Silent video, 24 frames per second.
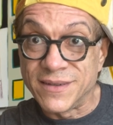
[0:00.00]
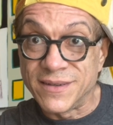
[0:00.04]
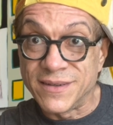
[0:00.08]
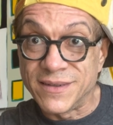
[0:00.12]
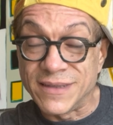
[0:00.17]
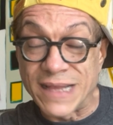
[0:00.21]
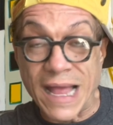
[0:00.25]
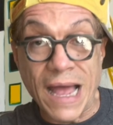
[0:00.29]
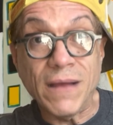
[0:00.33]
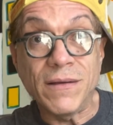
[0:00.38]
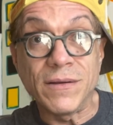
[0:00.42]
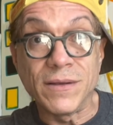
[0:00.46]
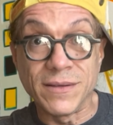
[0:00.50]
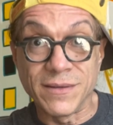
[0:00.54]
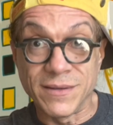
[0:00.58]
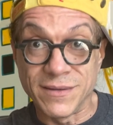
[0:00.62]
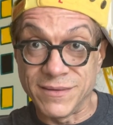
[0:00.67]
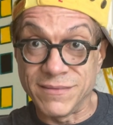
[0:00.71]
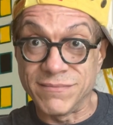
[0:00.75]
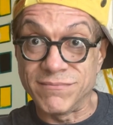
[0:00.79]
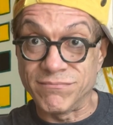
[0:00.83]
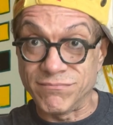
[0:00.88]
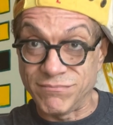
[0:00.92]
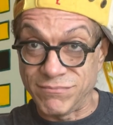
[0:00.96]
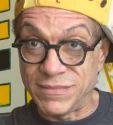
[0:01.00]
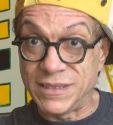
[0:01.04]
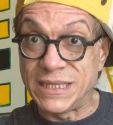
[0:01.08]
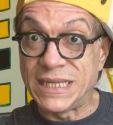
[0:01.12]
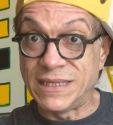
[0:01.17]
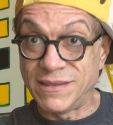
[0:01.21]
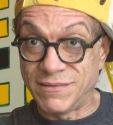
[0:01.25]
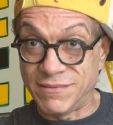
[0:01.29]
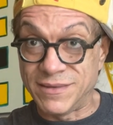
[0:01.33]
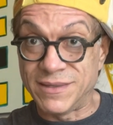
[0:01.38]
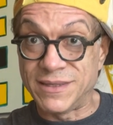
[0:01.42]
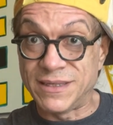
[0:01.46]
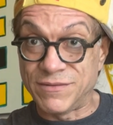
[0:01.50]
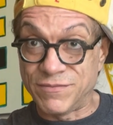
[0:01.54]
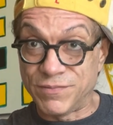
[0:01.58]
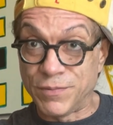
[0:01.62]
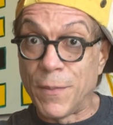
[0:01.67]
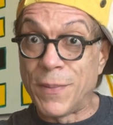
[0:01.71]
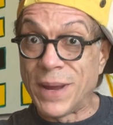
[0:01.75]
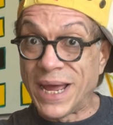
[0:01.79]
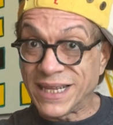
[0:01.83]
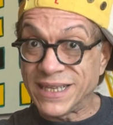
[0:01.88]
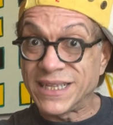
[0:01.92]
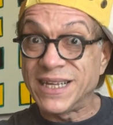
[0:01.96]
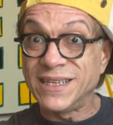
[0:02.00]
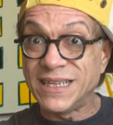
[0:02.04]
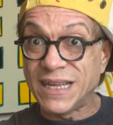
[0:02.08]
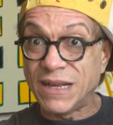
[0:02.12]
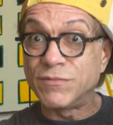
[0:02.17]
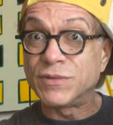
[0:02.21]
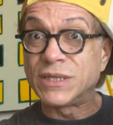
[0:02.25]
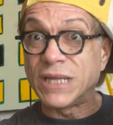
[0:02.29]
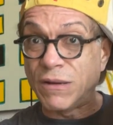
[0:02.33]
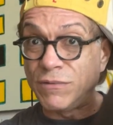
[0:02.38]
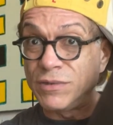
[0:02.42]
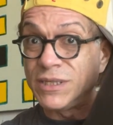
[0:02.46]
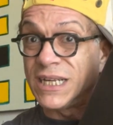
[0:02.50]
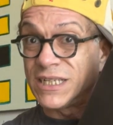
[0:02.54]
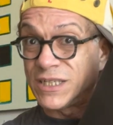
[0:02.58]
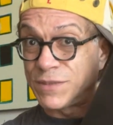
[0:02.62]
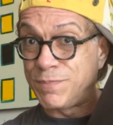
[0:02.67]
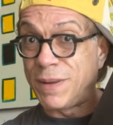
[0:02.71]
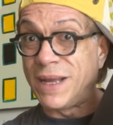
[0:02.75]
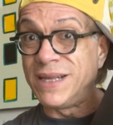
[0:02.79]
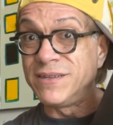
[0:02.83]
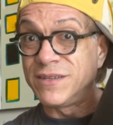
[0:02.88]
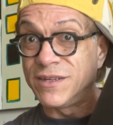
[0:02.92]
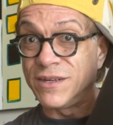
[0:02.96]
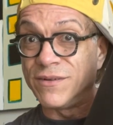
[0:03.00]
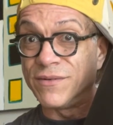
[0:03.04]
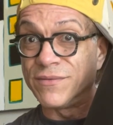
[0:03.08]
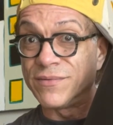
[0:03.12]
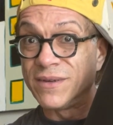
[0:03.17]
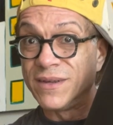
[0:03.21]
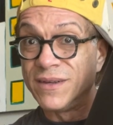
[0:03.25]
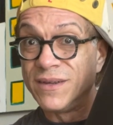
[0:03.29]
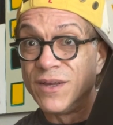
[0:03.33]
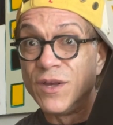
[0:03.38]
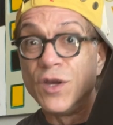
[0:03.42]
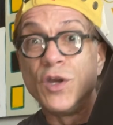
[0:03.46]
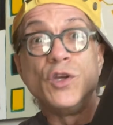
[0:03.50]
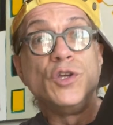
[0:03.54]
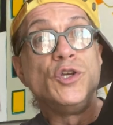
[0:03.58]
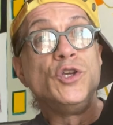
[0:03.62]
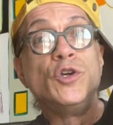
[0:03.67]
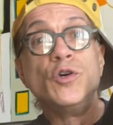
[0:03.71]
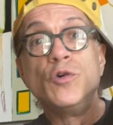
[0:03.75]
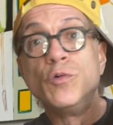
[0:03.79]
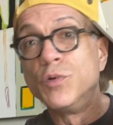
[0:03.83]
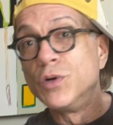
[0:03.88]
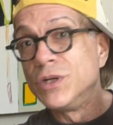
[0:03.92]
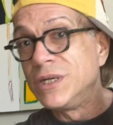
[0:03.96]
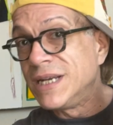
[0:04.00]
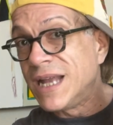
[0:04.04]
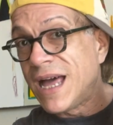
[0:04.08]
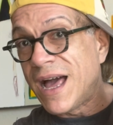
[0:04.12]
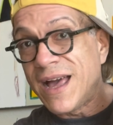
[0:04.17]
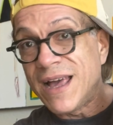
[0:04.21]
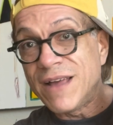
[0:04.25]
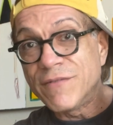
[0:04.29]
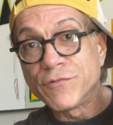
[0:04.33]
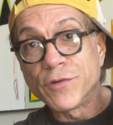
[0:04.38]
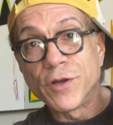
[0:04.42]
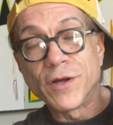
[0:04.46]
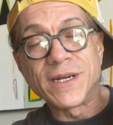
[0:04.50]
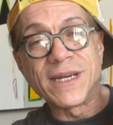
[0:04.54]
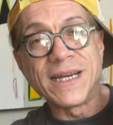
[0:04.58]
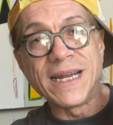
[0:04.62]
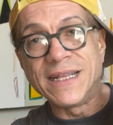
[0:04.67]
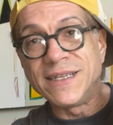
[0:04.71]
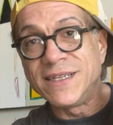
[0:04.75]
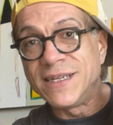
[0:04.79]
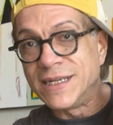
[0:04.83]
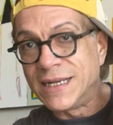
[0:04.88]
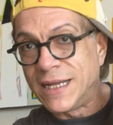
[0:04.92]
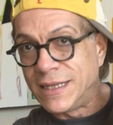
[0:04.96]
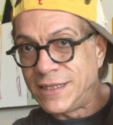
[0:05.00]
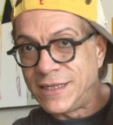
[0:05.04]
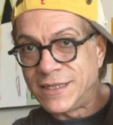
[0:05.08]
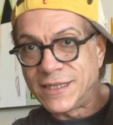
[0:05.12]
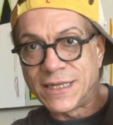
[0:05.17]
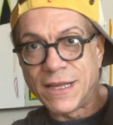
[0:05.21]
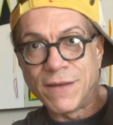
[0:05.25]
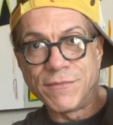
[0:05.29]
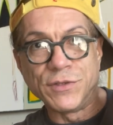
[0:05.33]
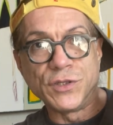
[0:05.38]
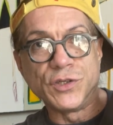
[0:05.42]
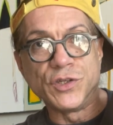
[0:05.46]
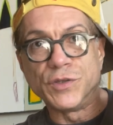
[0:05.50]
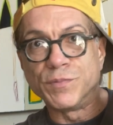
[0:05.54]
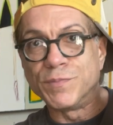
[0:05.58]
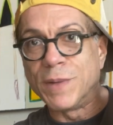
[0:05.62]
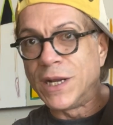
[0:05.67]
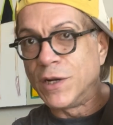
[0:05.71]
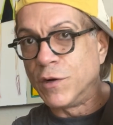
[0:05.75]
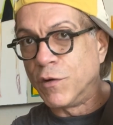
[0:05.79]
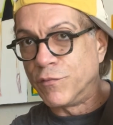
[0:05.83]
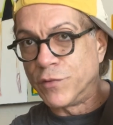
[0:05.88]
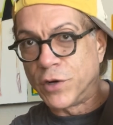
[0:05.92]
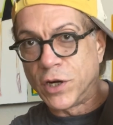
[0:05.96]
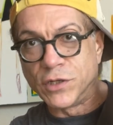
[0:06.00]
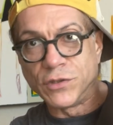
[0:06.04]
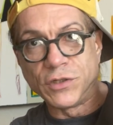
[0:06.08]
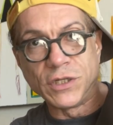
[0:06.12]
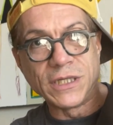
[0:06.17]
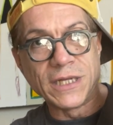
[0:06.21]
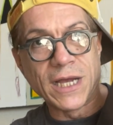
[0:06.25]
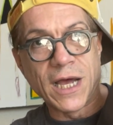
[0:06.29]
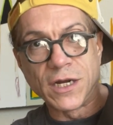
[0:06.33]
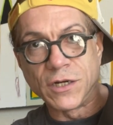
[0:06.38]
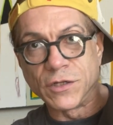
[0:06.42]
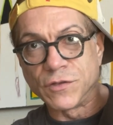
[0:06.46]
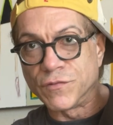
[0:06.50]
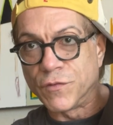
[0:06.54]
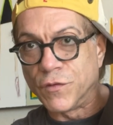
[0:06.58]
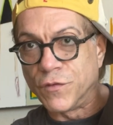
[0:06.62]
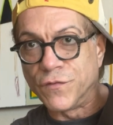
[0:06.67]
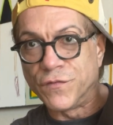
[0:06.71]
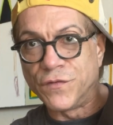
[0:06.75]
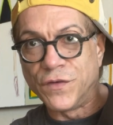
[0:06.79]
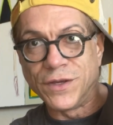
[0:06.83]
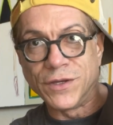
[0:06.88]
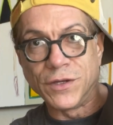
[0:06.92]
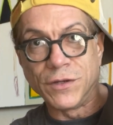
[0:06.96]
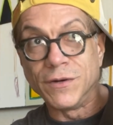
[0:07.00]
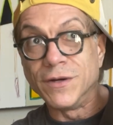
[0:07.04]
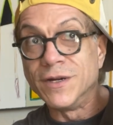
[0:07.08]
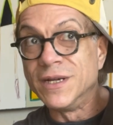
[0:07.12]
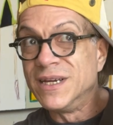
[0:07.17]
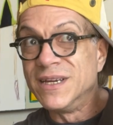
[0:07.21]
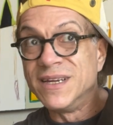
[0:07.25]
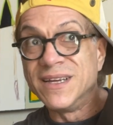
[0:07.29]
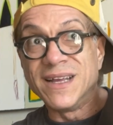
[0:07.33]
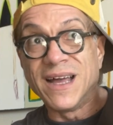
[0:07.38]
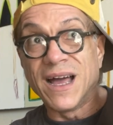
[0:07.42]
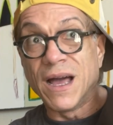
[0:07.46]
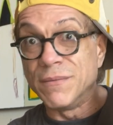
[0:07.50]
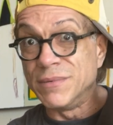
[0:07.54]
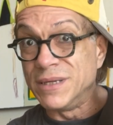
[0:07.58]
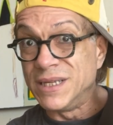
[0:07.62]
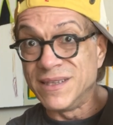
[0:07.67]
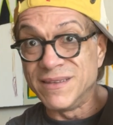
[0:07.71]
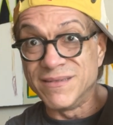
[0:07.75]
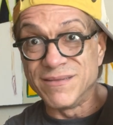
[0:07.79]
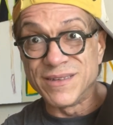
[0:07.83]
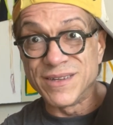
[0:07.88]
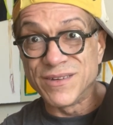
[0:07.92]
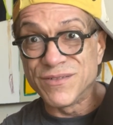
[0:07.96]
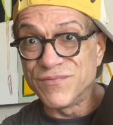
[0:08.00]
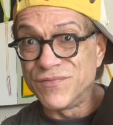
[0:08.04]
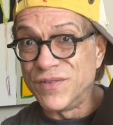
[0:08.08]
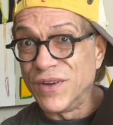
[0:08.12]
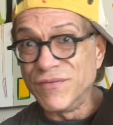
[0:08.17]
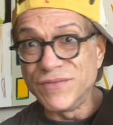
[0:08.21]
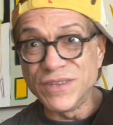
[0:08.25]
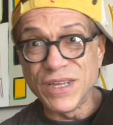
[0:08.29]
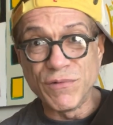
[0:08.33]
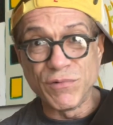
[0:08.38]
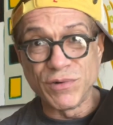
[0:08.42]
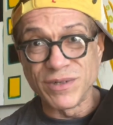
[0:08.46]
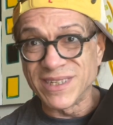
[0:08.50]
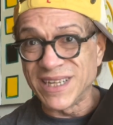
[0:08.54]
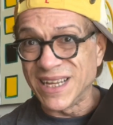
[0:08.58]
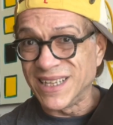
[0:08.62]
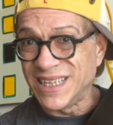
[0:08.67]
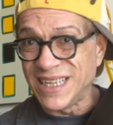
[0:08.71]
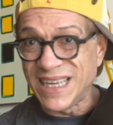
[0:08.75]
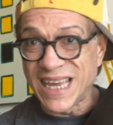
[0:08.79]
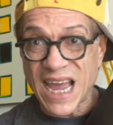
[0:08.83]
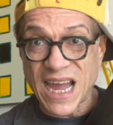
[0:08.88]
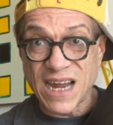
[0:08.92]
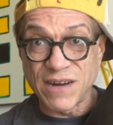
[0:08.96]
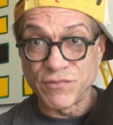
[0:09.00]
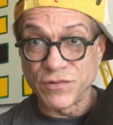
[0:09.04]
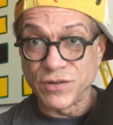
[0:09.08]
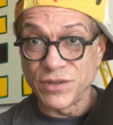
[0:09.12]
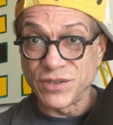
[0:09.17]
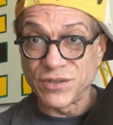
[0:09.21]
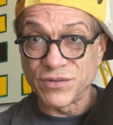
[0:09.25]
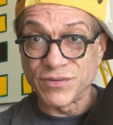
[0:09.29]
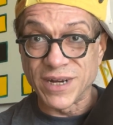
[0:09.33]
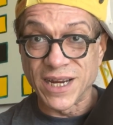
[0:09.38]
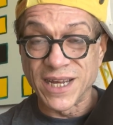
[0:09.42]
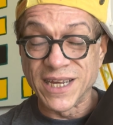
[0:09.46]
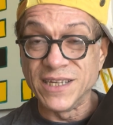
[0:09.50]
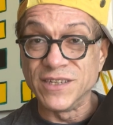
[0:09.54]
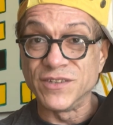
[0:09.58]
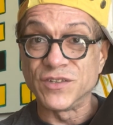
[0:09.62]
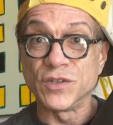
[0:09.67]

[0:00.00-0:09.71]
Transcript: That, for back then, that was expensive. You would not have thought in 1997 to spend over $100 for a figure. I mean, 50 was like the average, right?